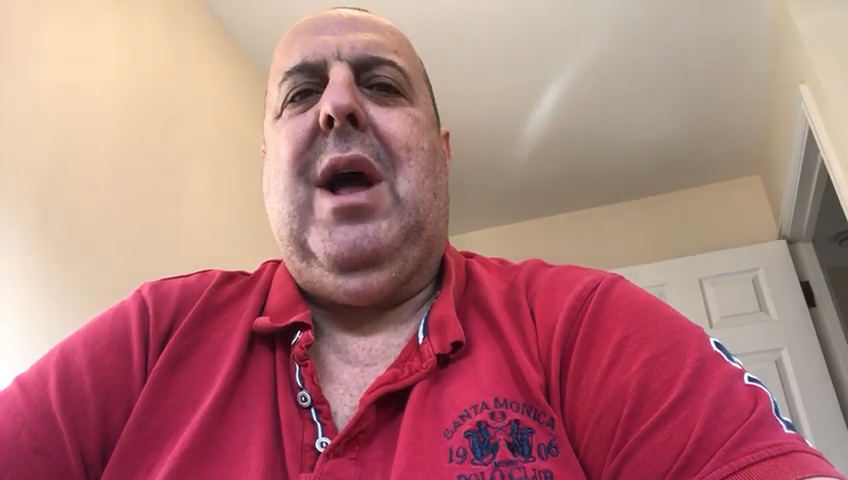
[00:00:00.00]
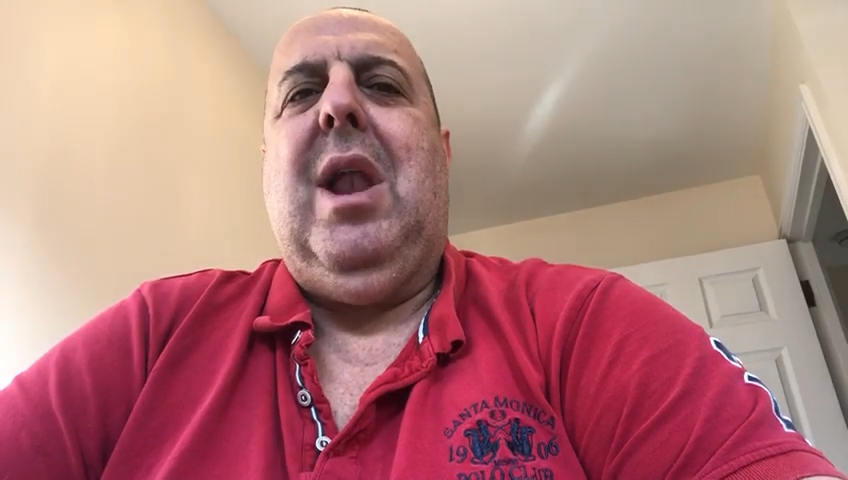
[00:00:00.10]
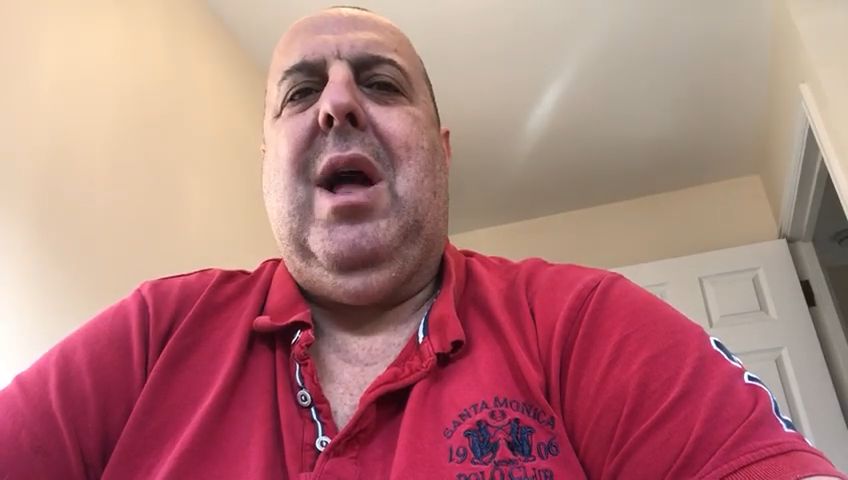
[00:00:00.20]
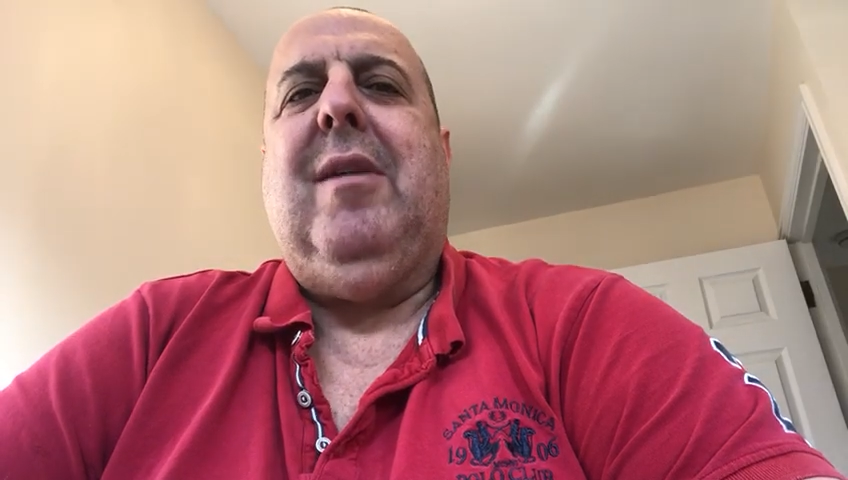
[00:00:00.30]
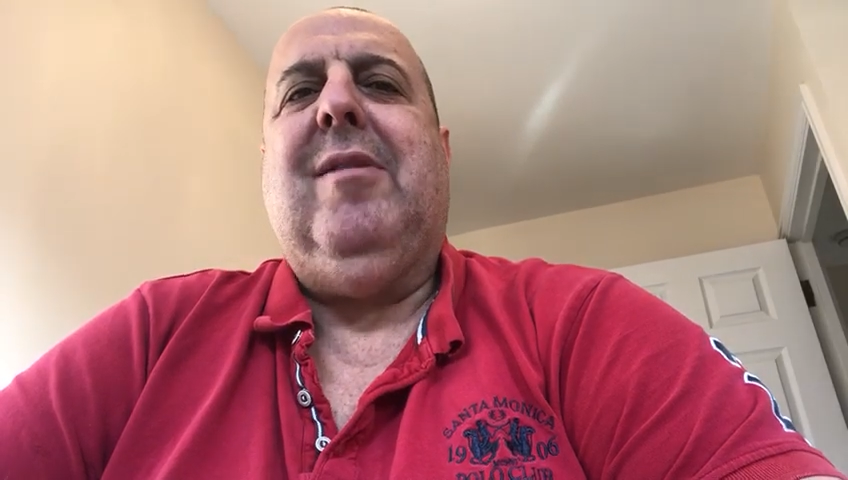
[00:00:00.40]
I
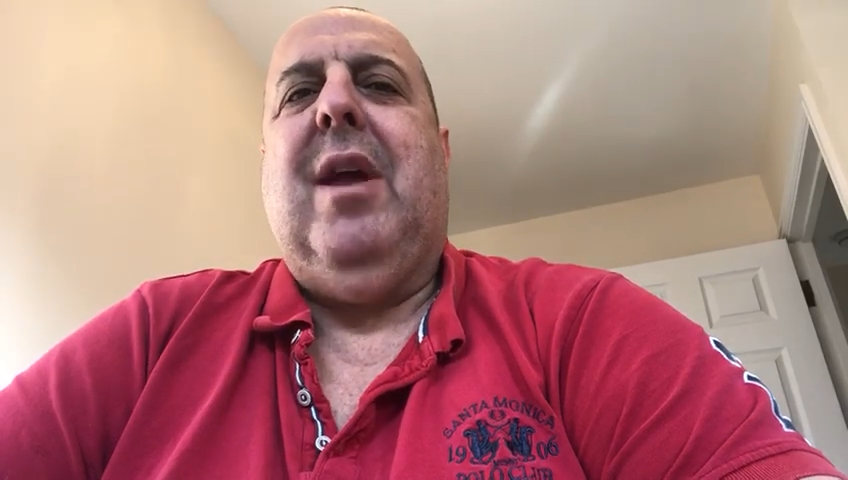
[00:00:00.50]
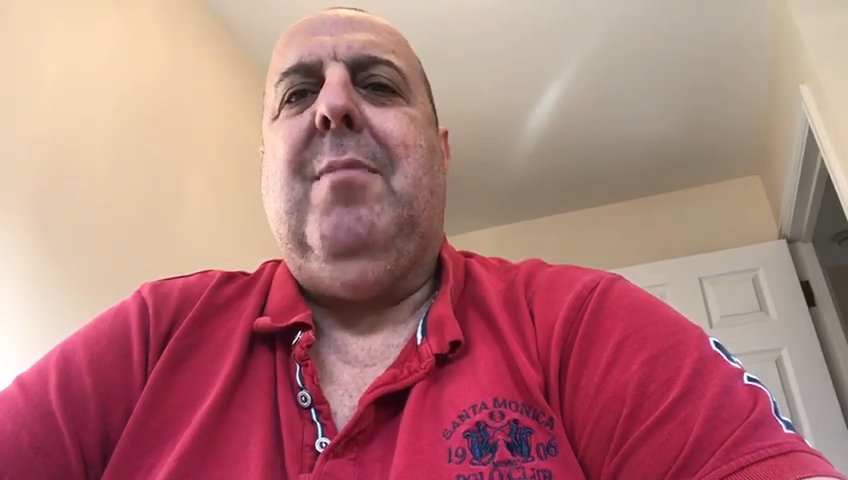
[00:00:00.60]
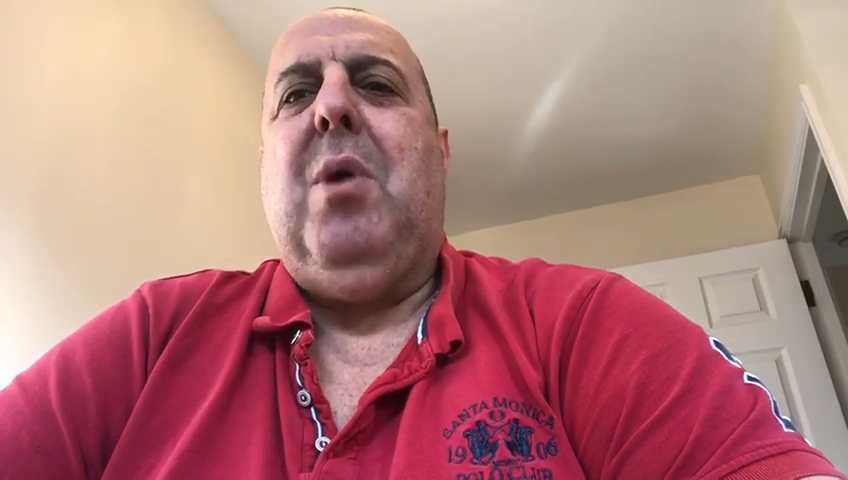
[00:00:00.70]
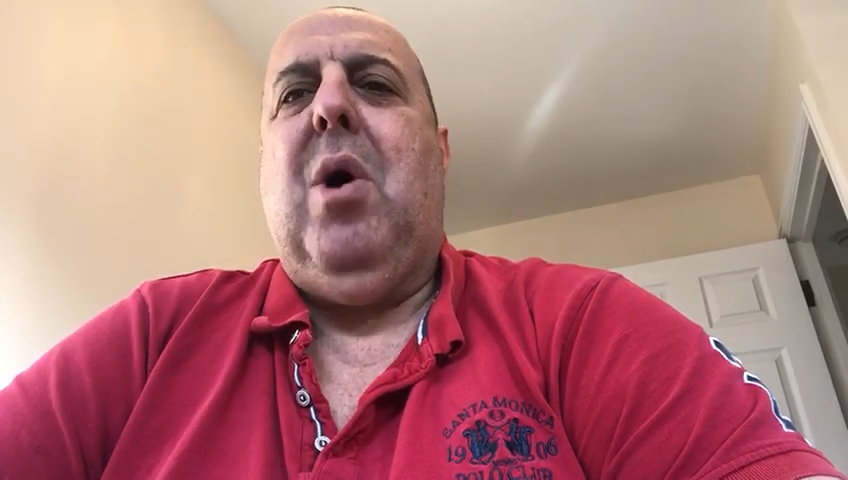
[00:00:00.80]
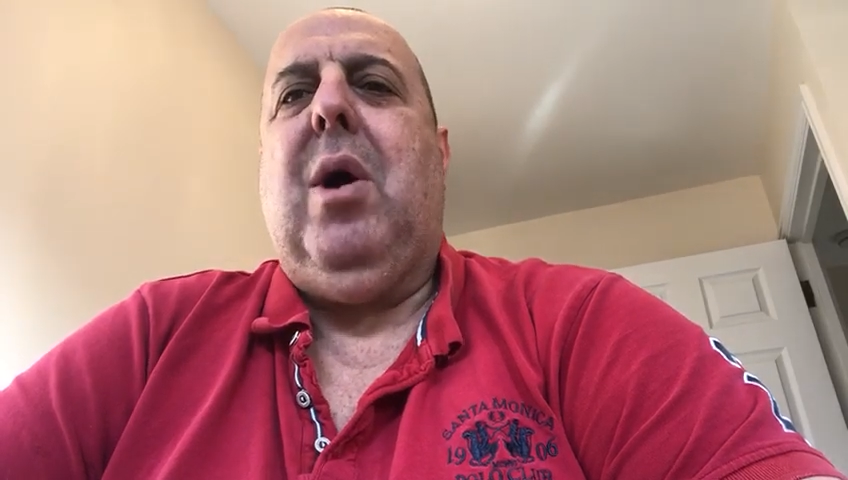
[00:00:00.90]
like
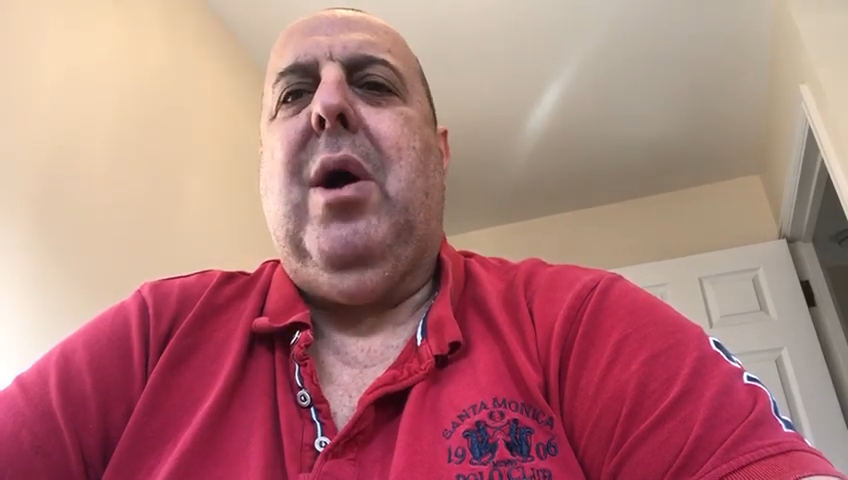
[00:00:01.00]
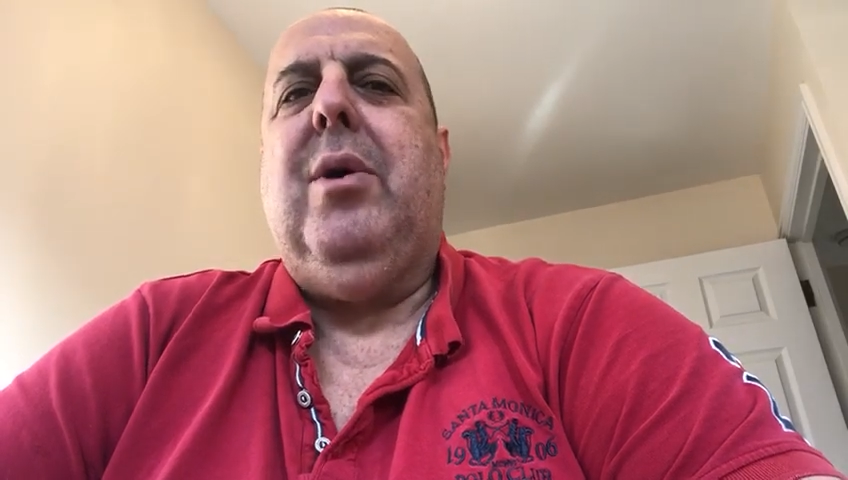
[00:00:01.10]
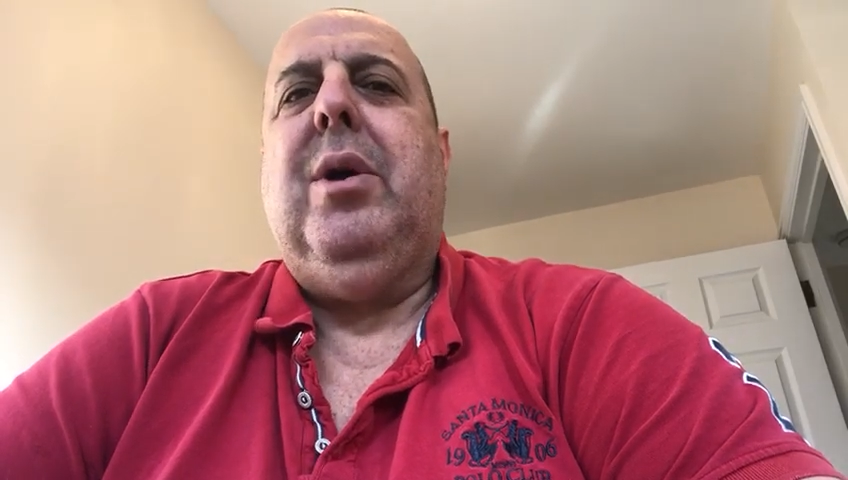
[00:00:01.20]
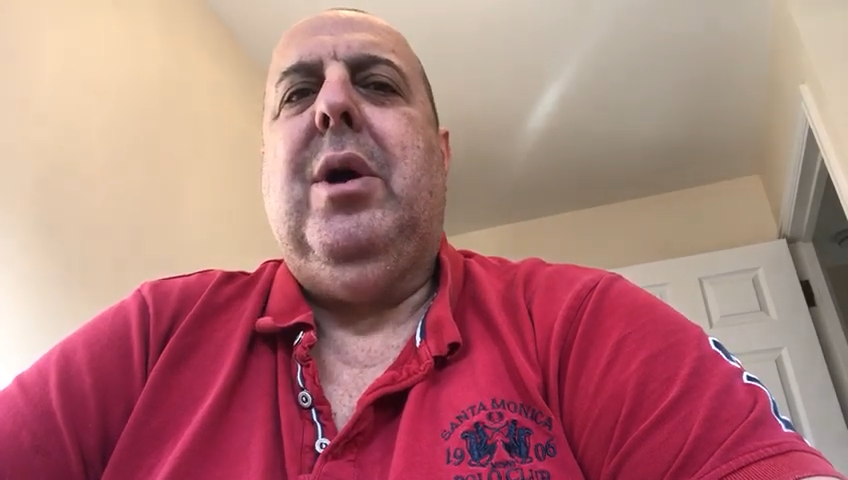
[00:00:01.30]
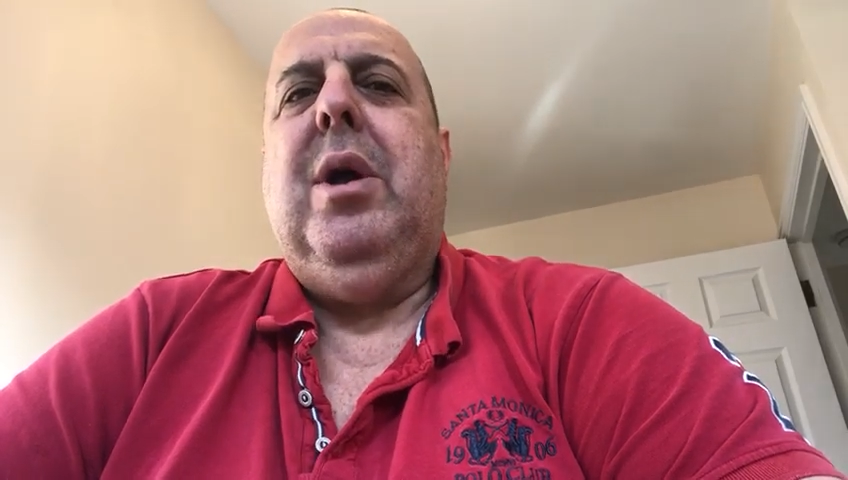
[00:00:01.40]
St. Marco,